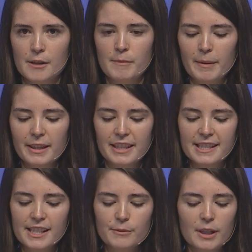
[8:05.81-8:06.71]
Maybe
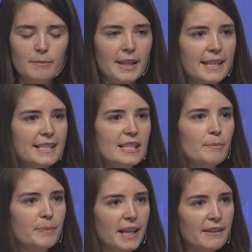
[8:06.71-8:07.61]
this is what it means
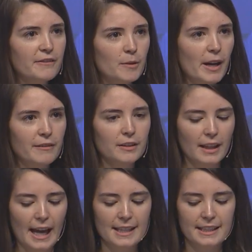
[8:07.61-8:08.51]
to be from
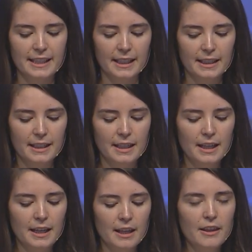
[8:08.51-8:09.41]
everlasting,
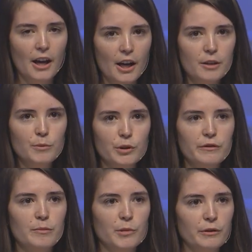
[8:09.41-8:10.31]
the
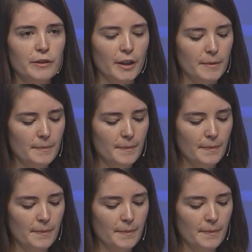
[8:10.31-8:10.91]
unmoved mover.